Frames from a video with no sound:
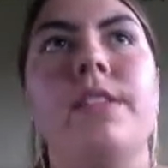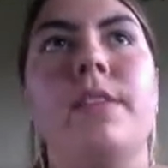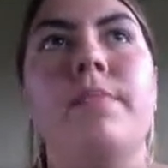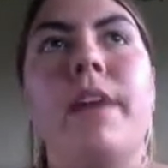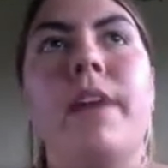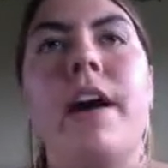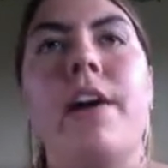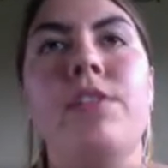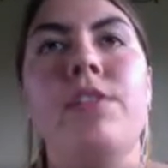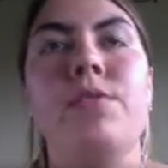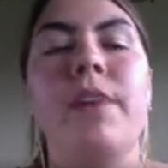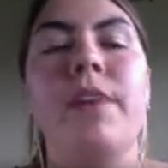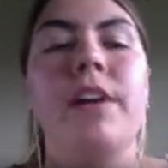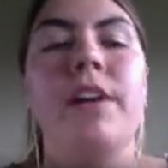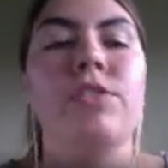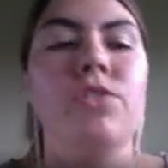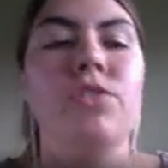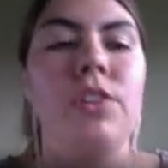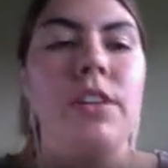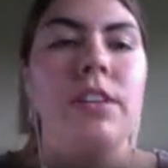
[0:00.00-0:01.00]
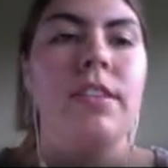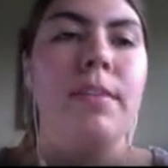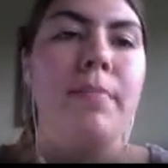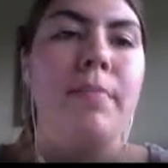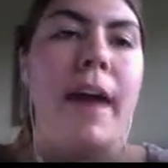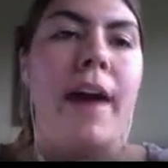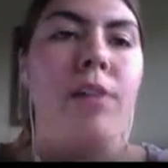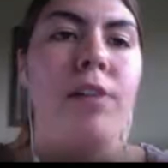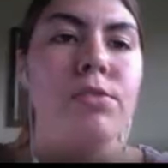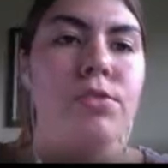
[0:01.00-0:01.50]
how you actually get them
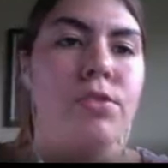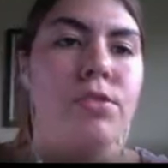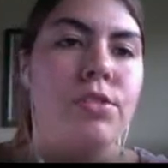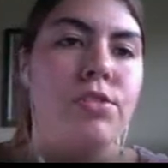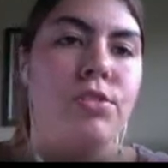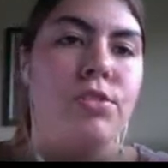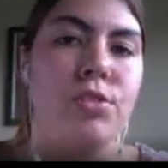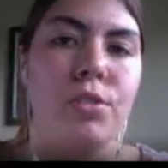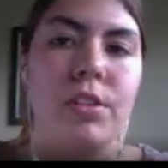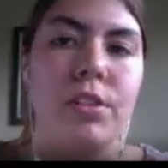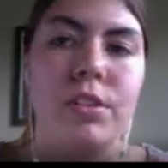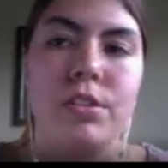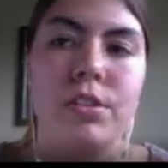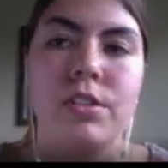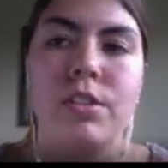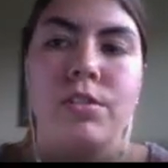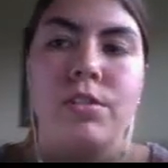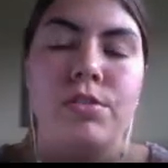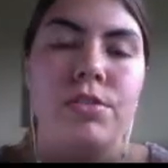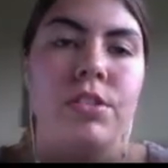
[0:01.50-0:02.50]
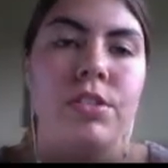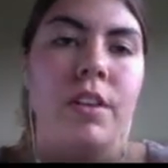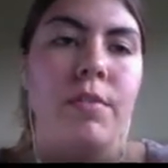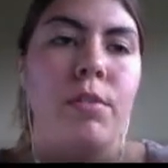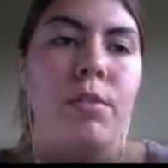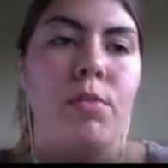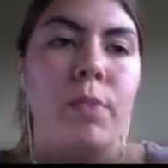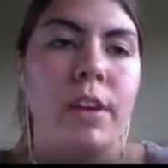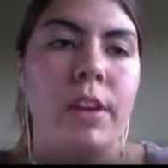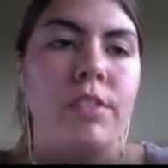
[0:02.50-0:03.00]
out to the students. There's
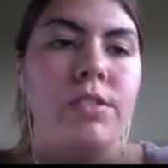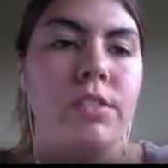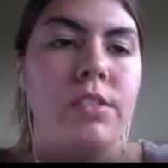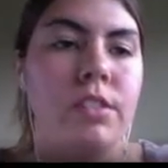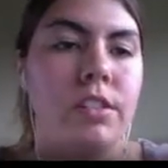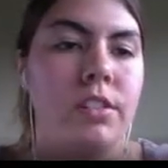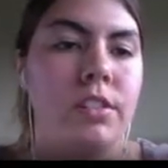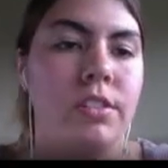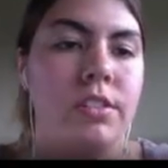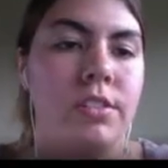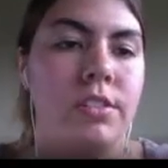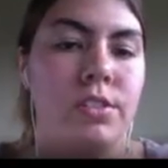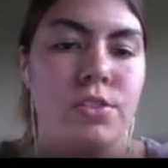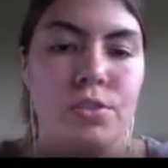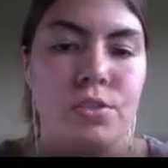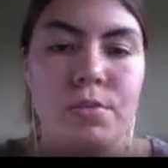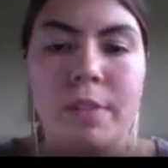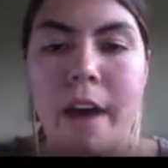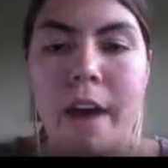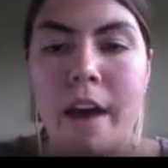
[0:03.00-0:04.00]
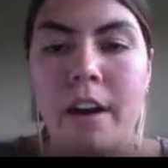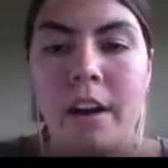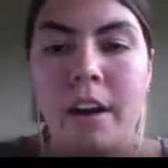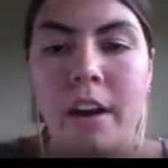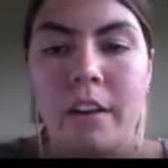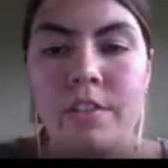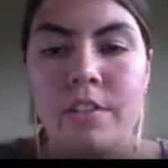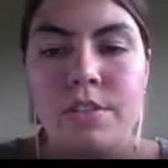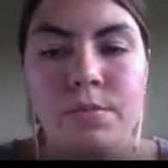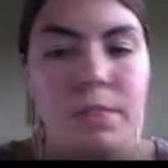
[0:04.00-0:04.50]
several ways to do that. I
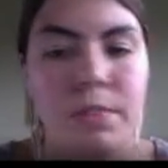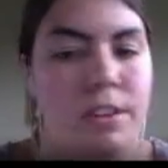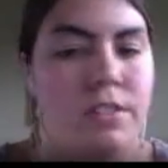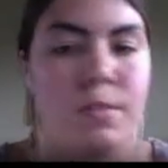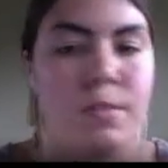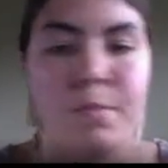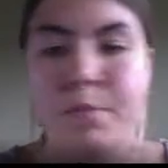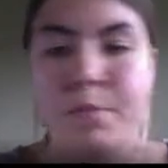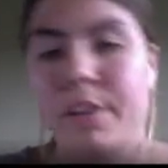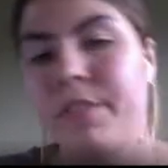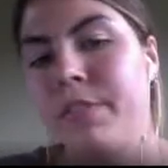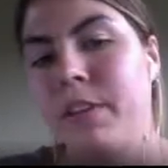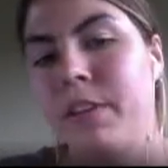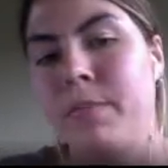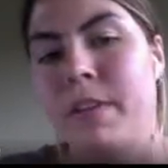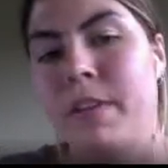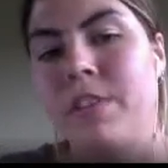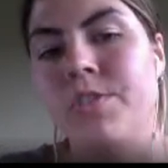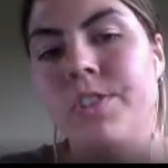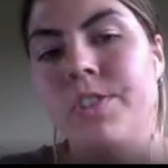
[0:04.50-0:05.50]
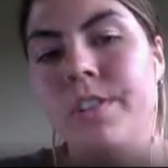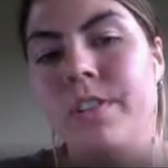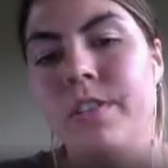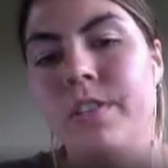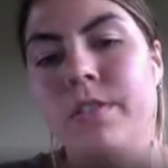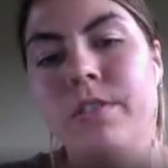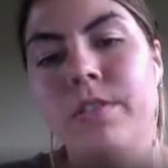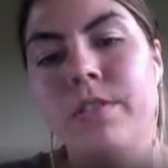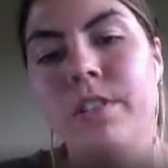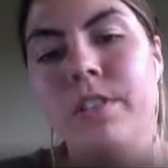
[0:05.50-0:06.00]
just wanted to briefly mention
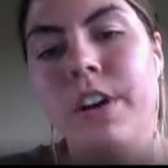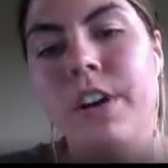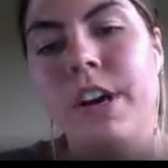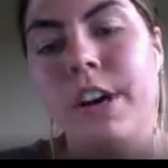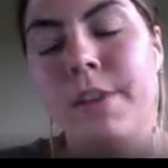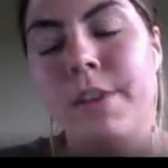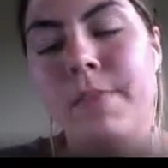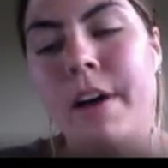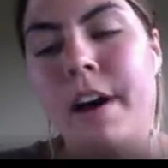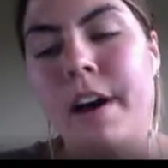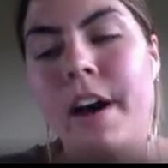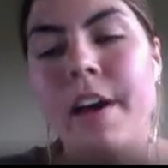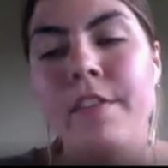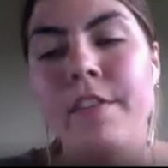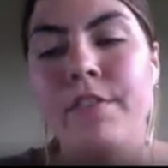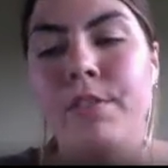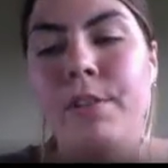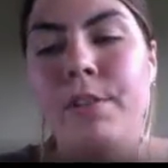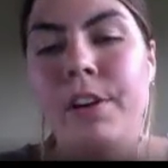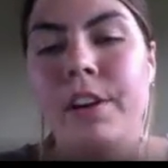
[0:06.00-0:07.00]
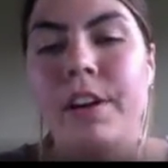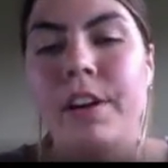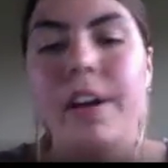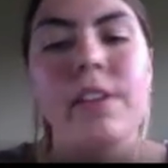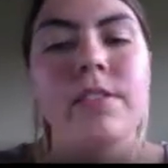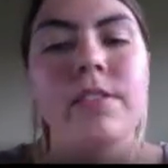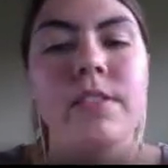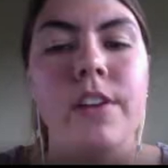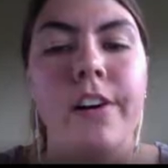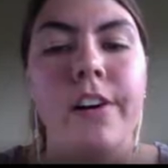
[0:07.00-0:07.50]
um, I've
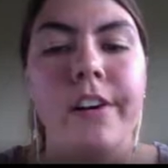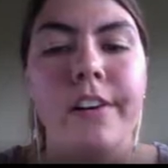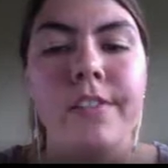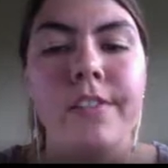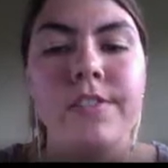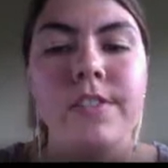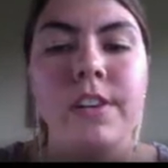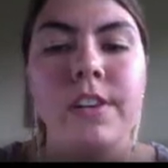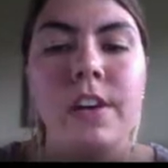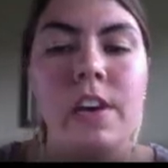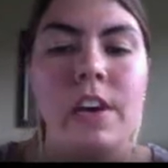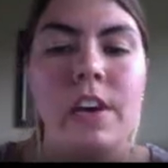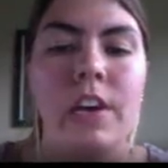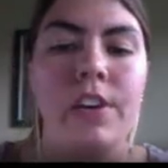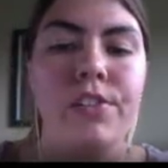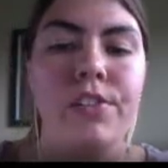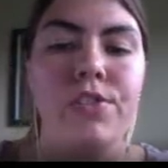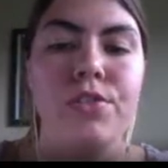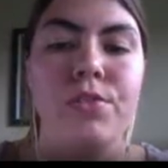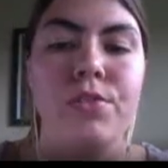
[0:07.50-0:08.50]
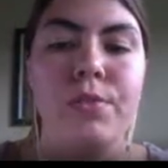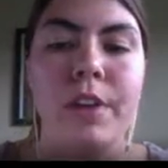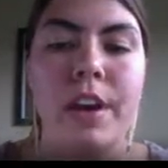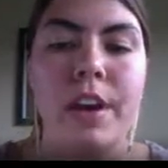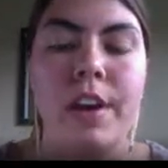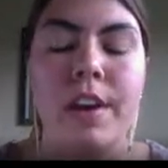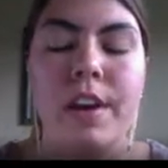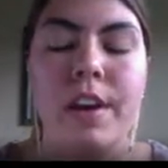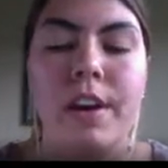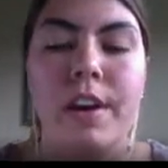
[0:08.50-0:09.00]
organized ours into
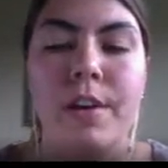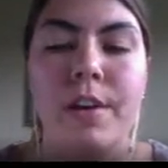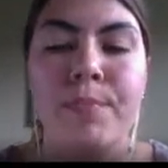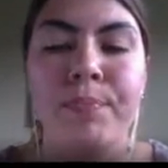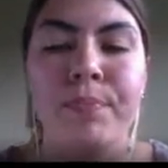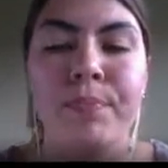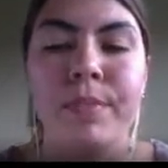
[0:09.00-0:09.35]
a um,